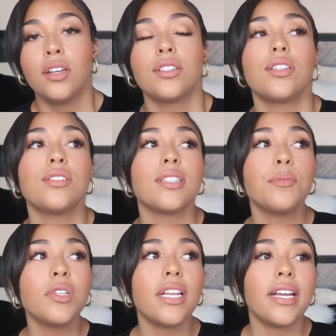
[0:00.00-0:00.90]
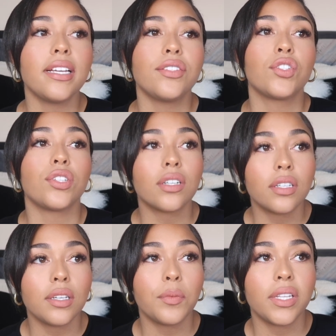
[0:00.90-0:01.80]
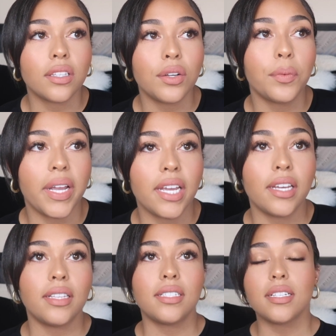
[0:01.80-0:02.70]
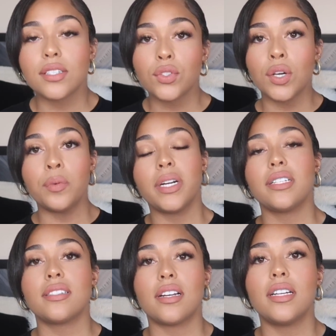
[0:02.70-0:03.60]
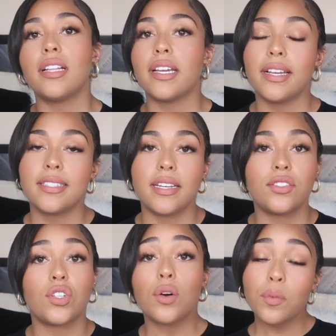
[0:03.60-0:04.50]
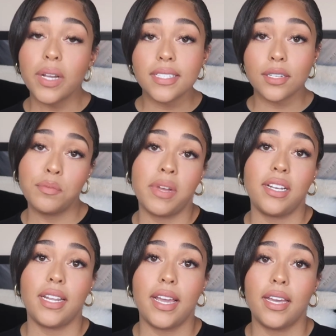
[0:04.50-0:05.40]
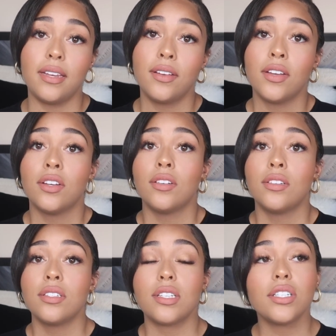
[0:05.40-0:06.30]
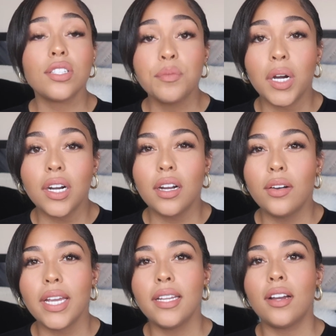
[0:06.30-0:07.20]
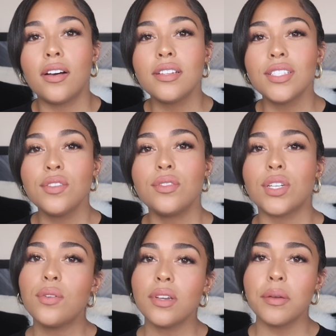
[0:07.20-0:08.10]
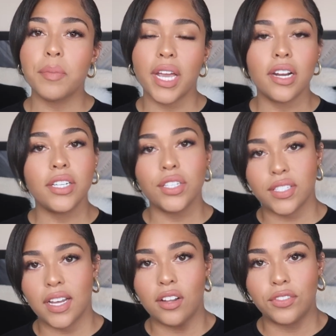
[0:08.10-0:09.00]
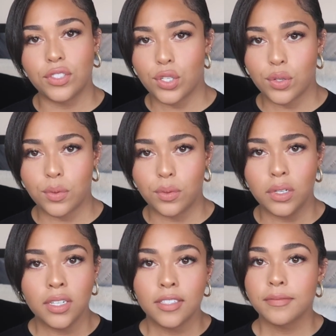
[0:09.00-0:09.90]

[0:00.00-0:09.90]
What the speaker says: So someone that is struggling with their weight, that doesn't know where to start, like I said, don't wait till Monday. Start tomorrow. And also don't compare yourself to